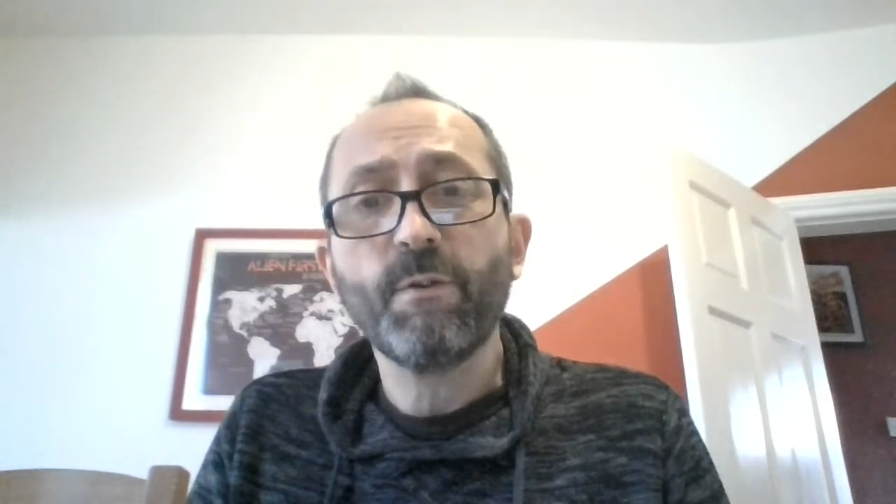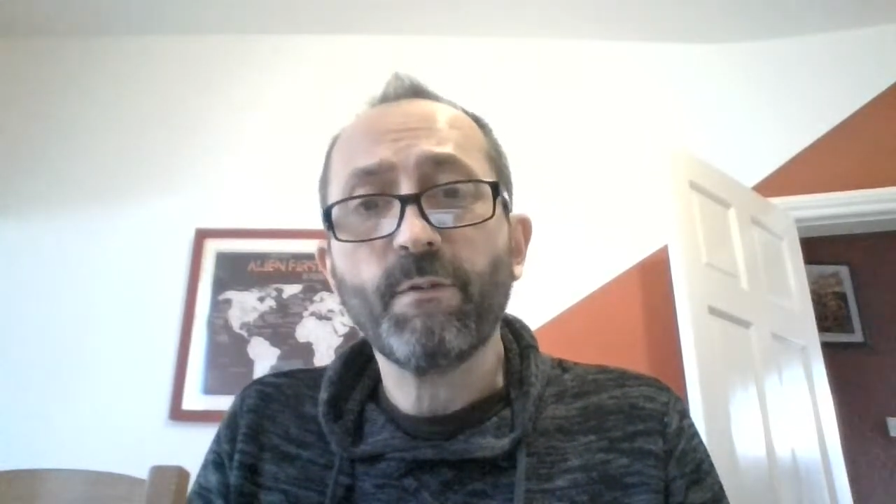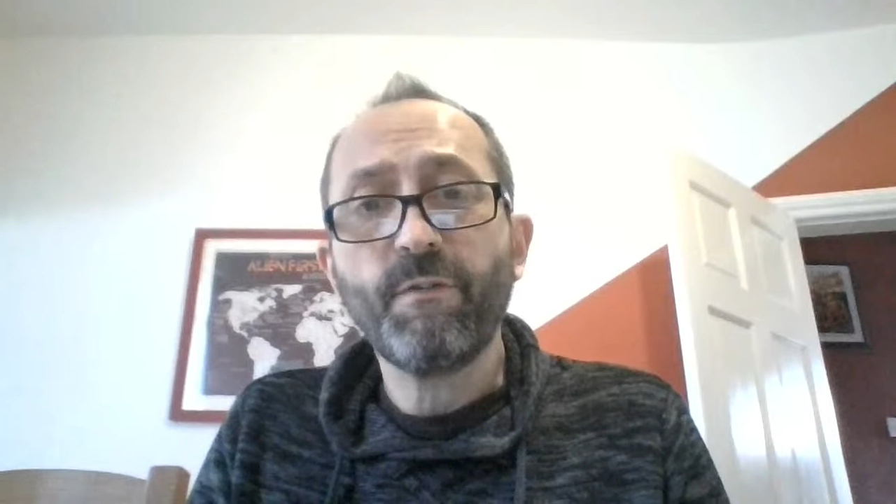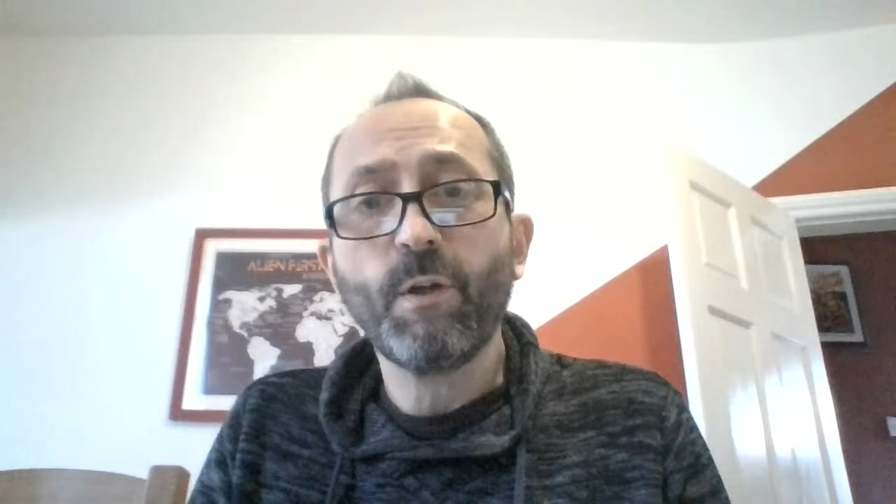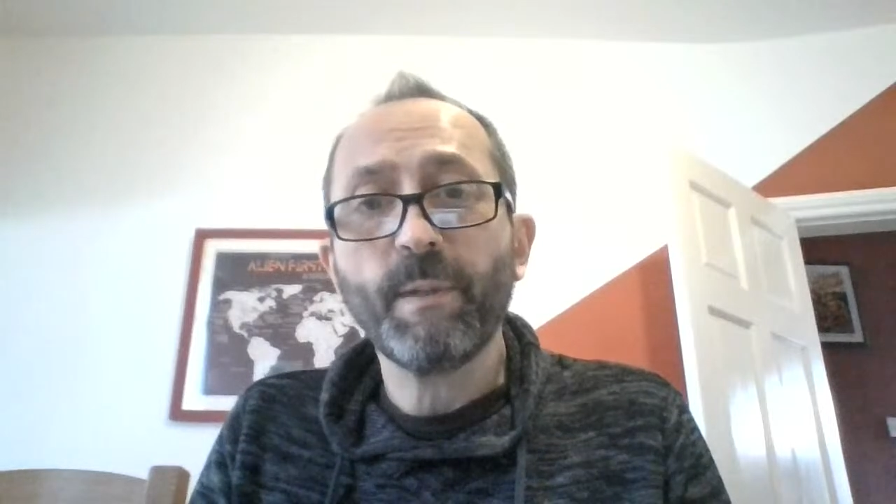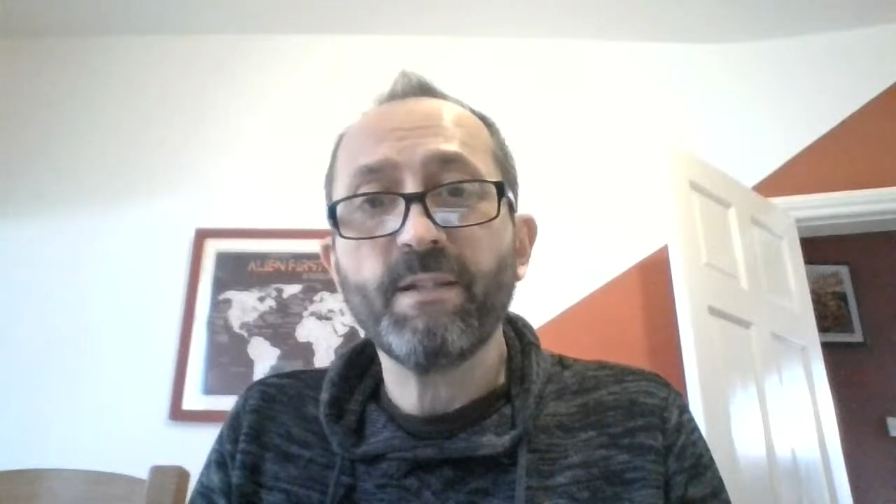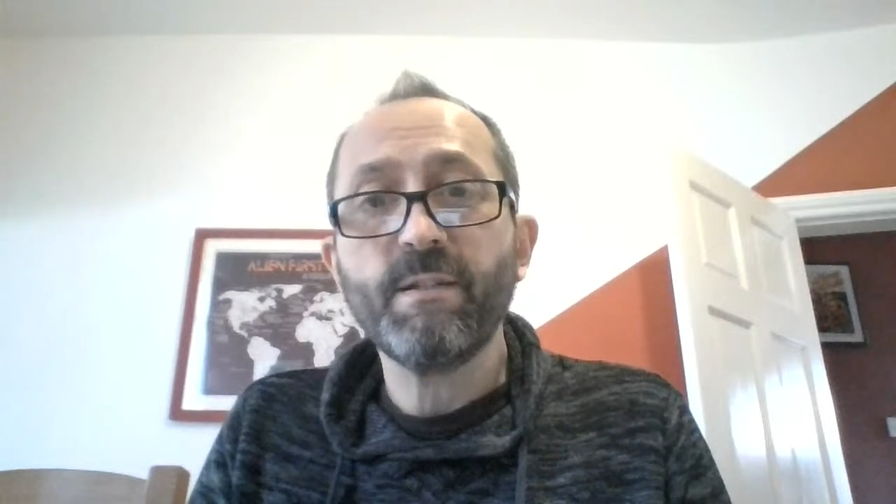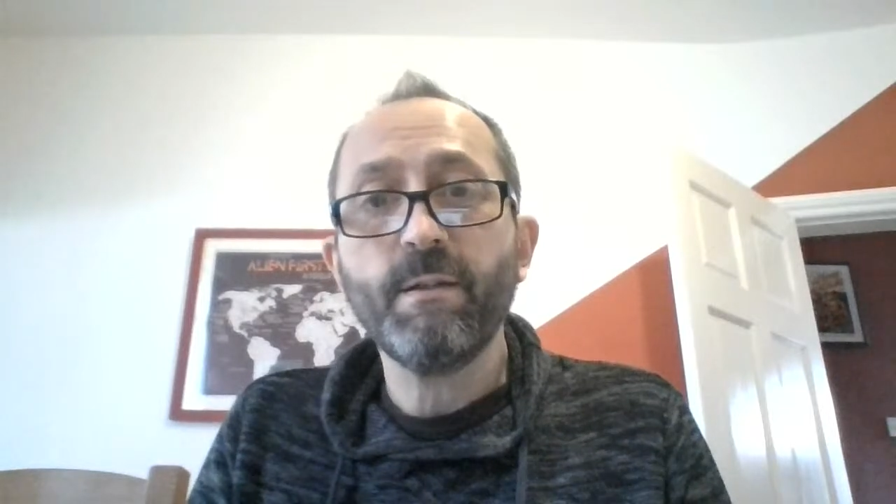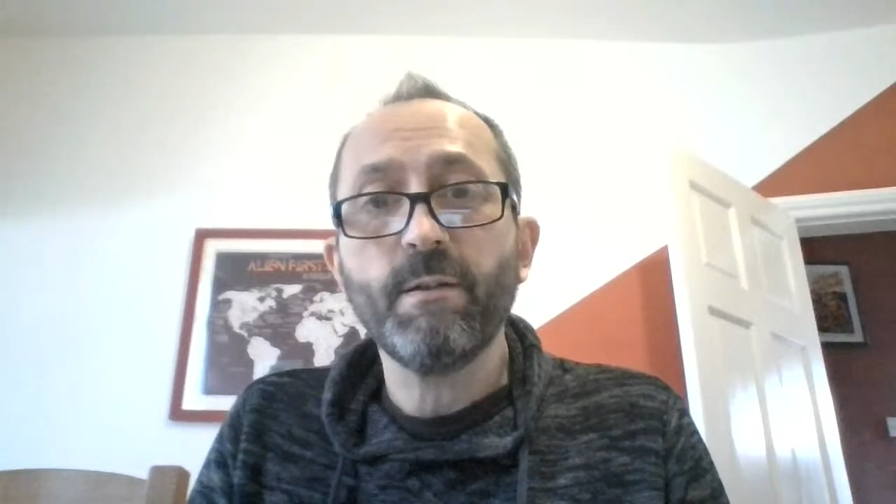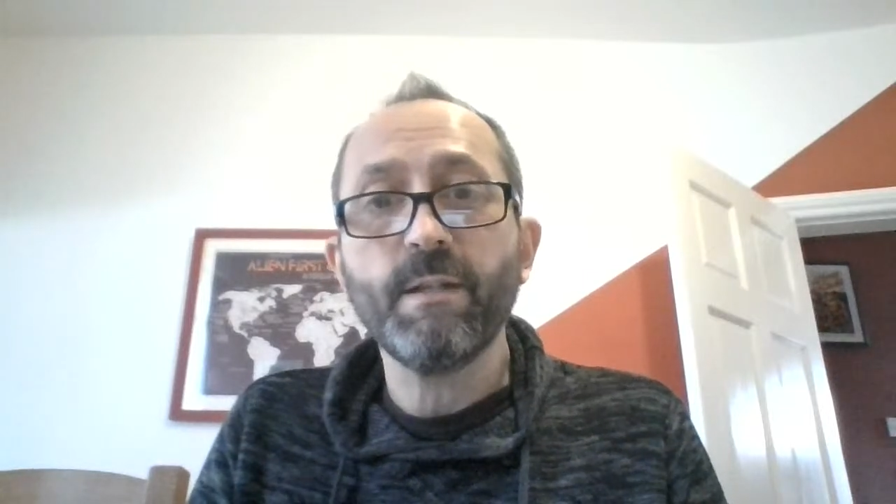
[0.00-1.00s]
the following
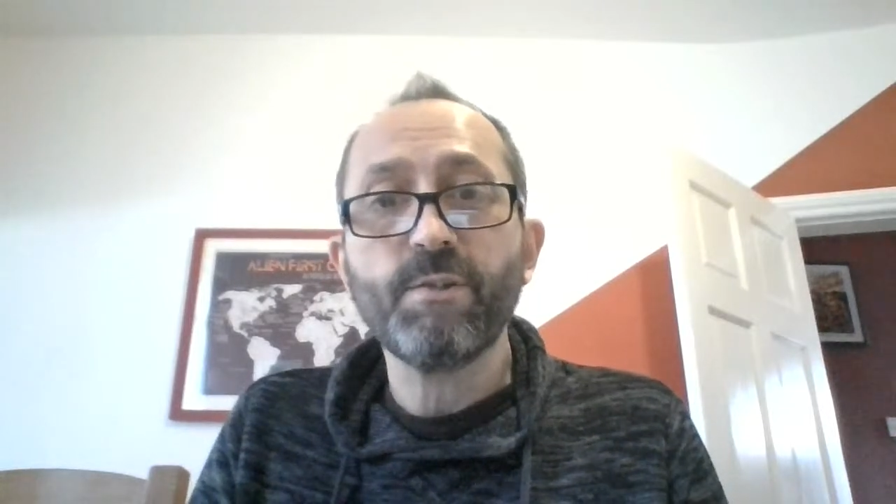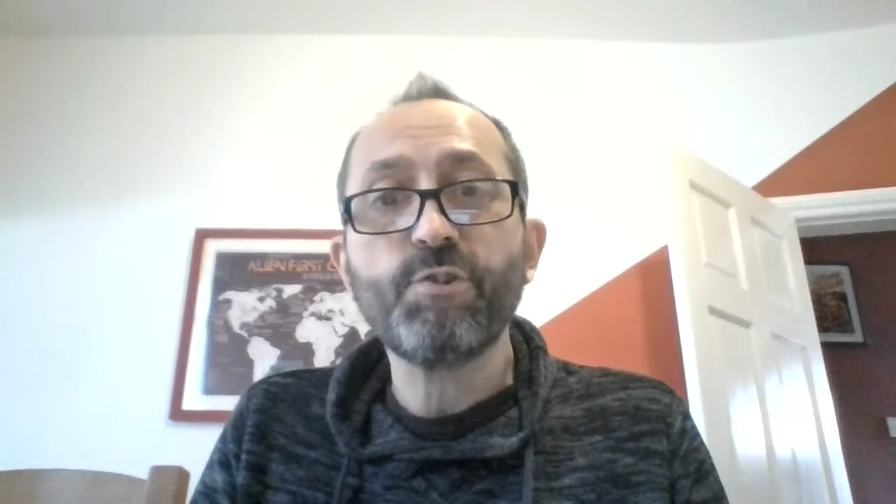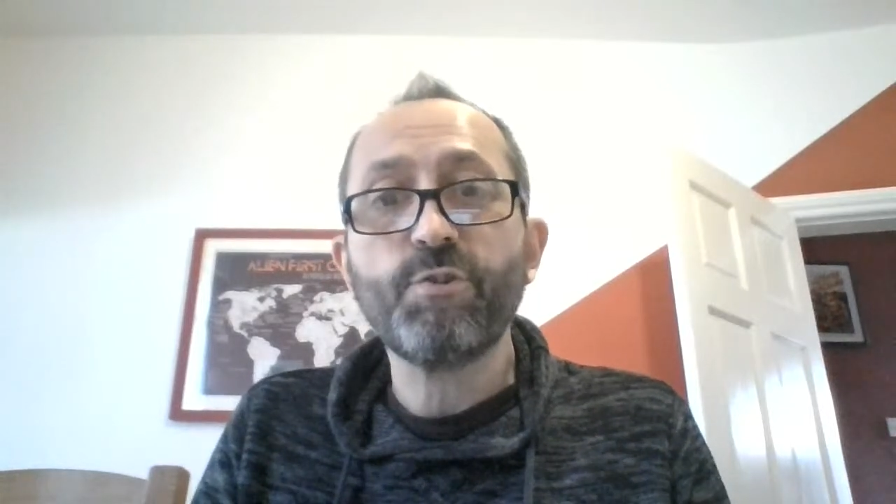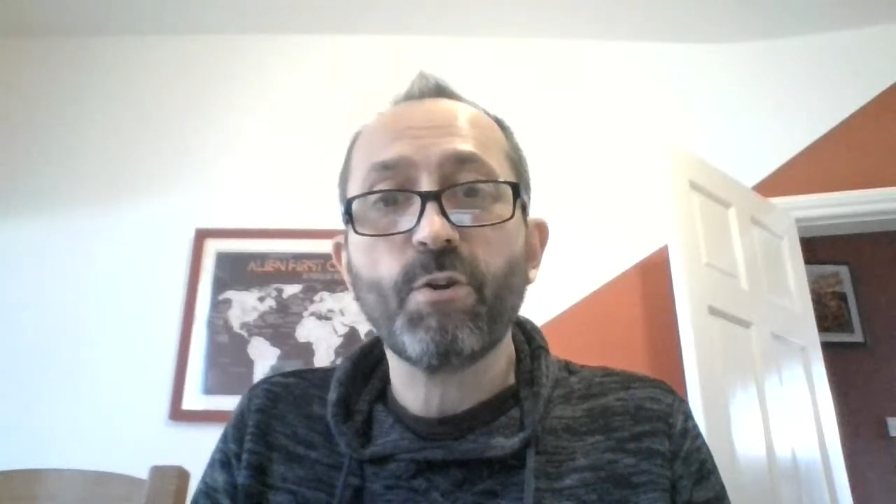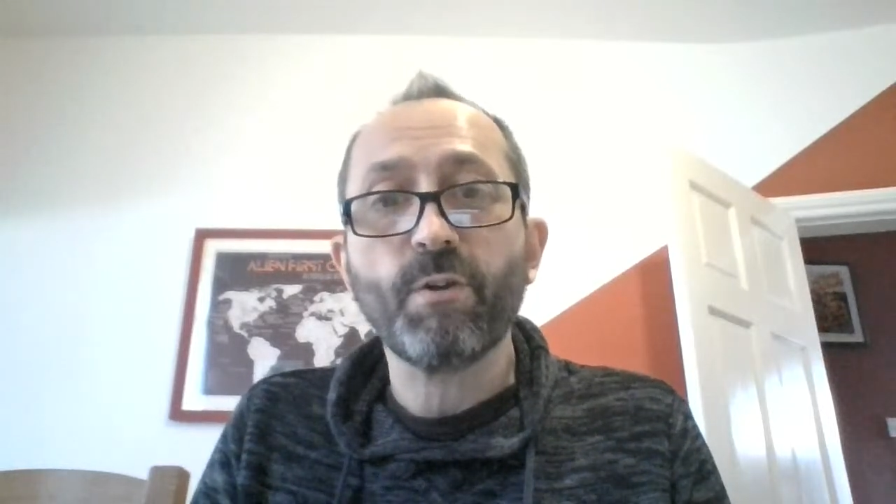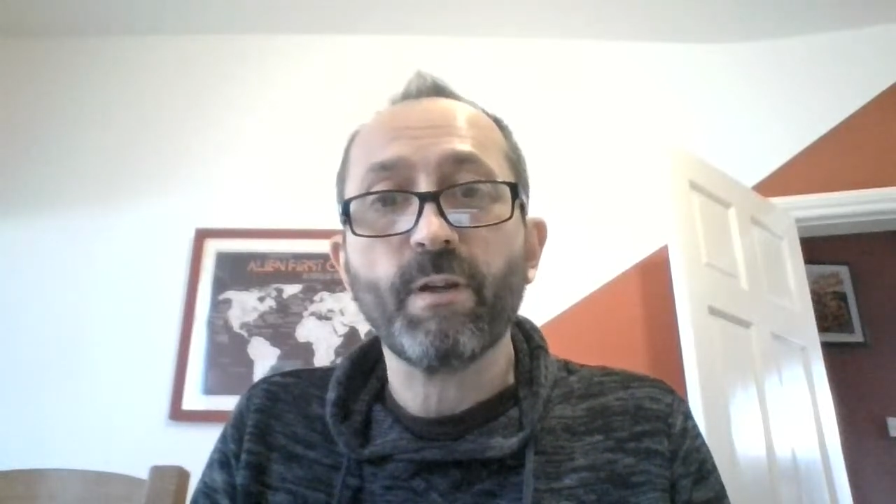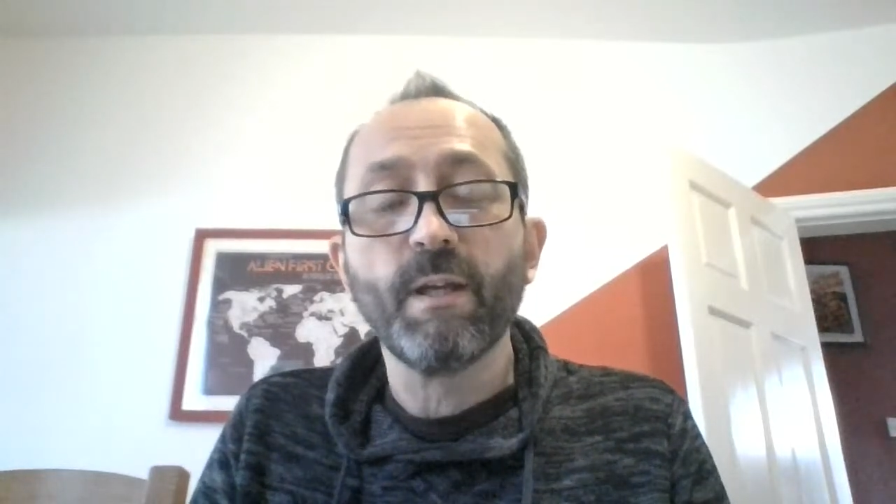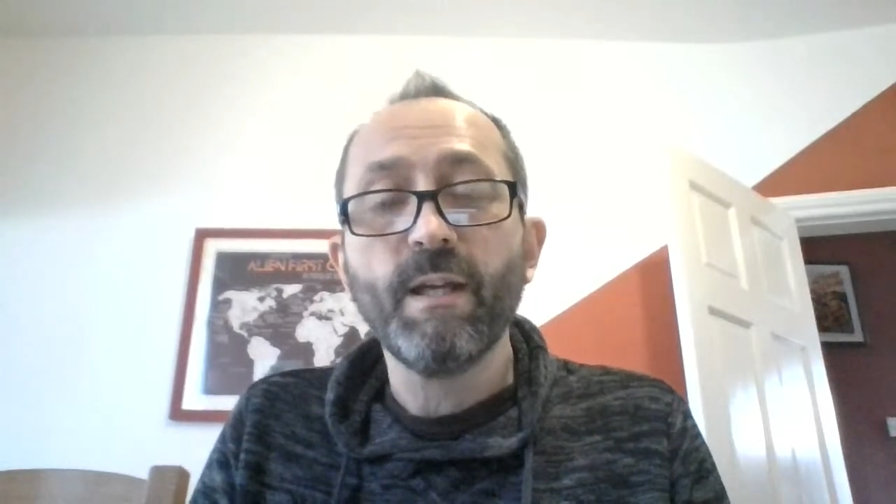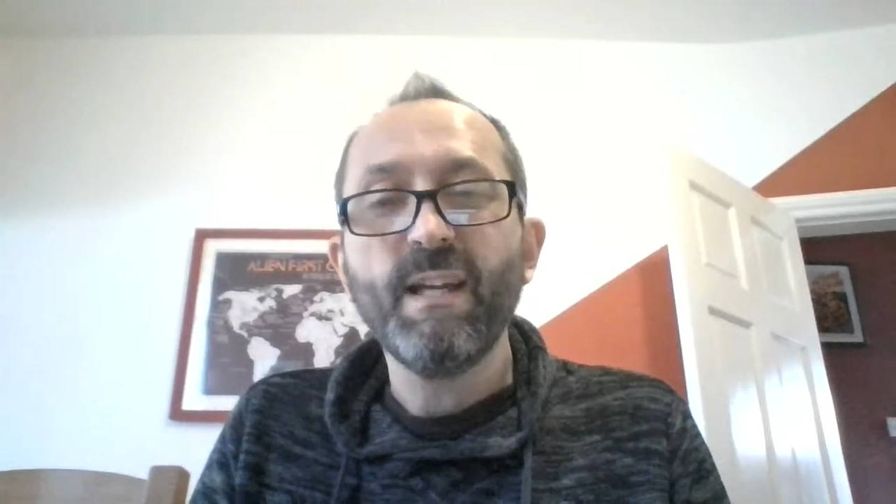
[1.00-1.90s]
turn is stronger.